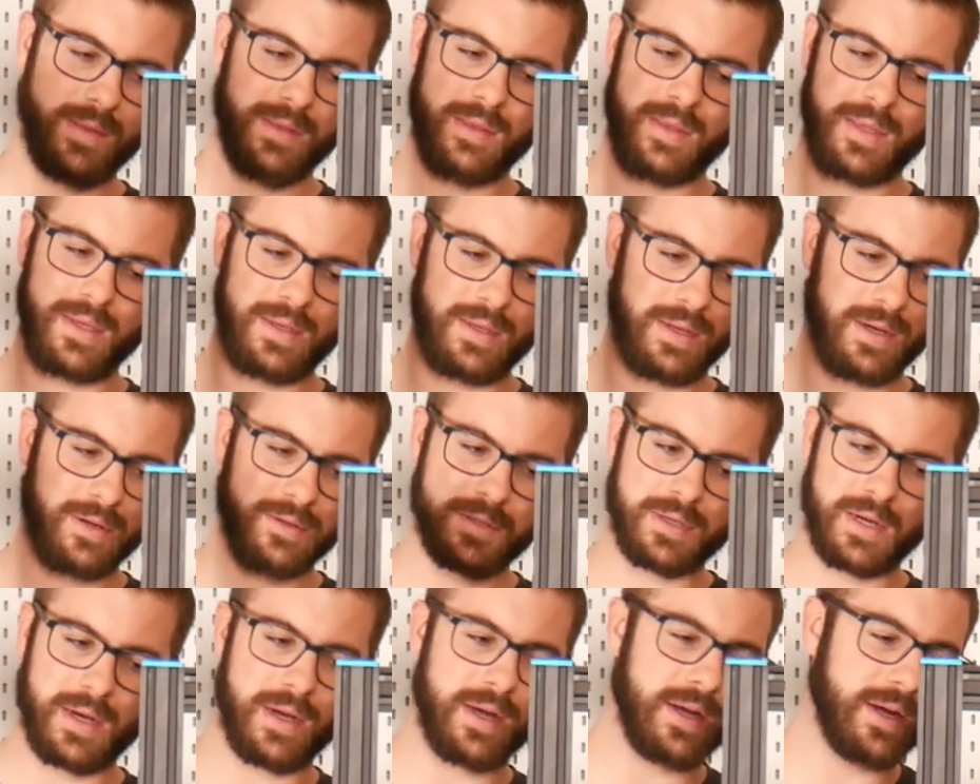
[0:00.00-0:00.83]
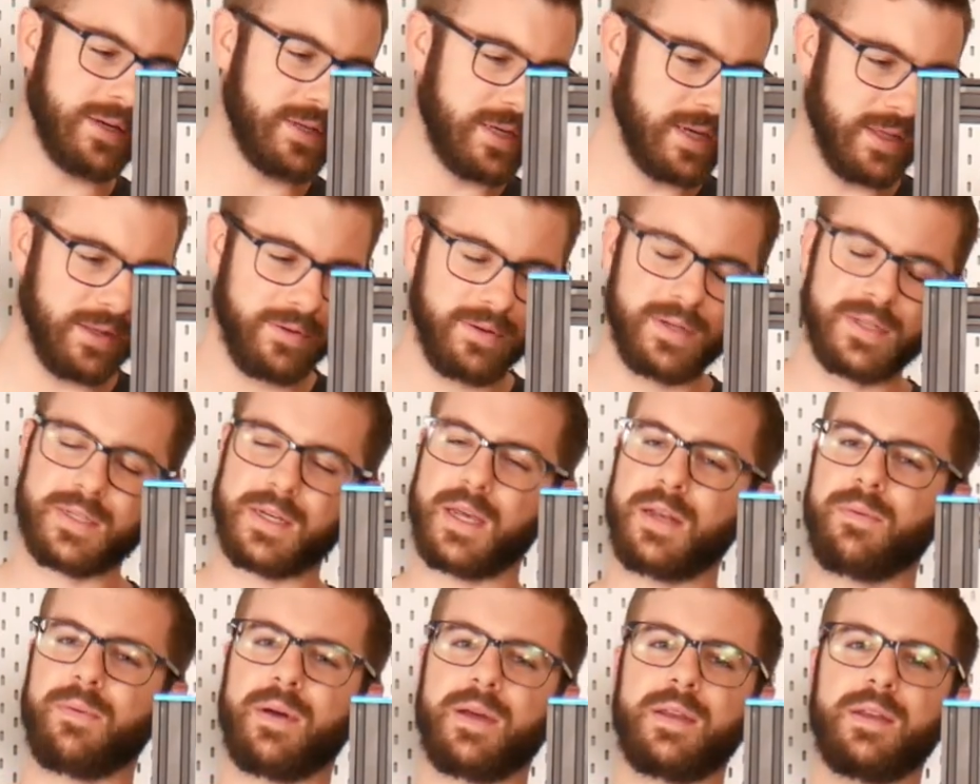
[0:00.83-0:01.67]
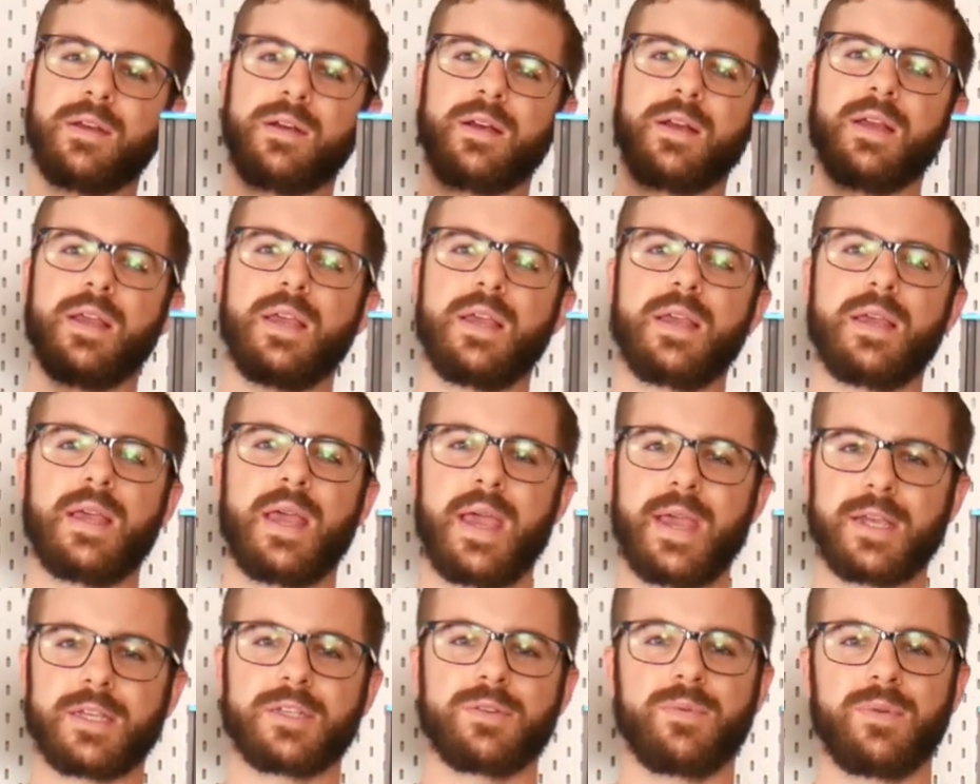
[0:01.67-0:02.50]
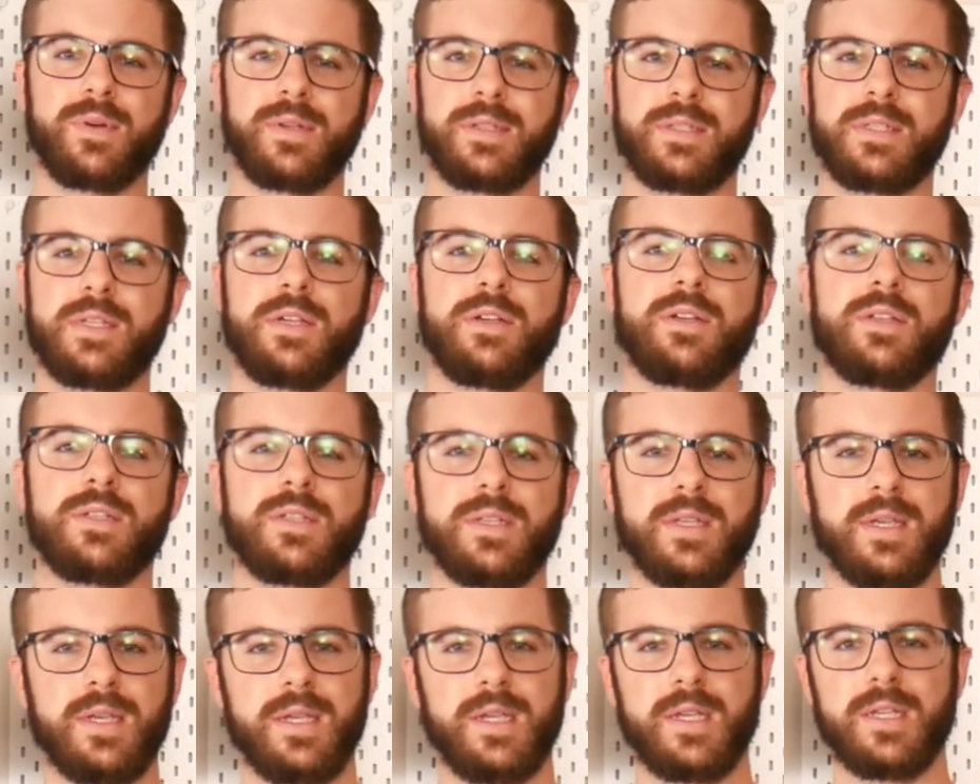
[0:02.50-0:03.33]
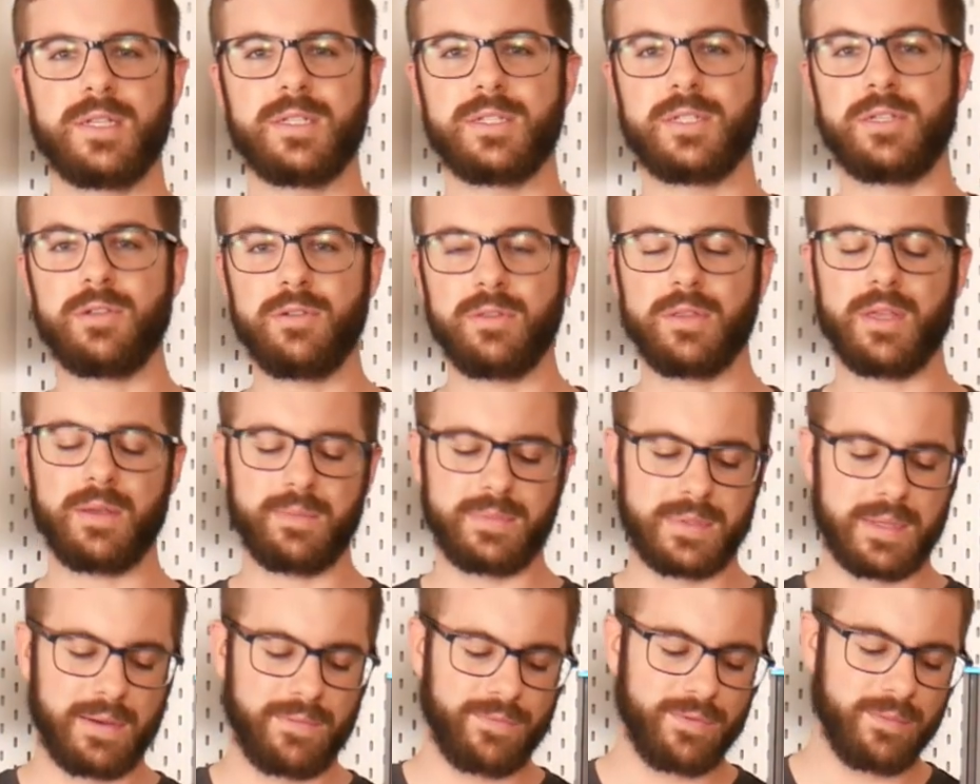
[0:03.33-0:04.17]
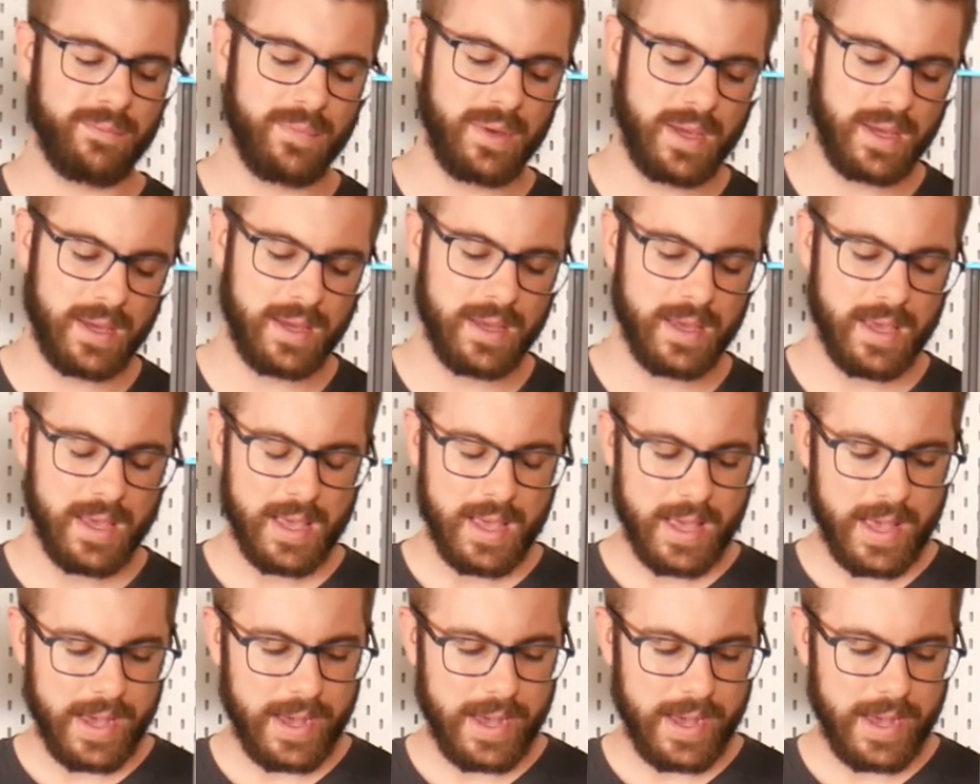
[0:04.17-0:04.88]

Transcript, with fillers: The Artillery Sidewinder X1 seriously gives two thumbs up from me.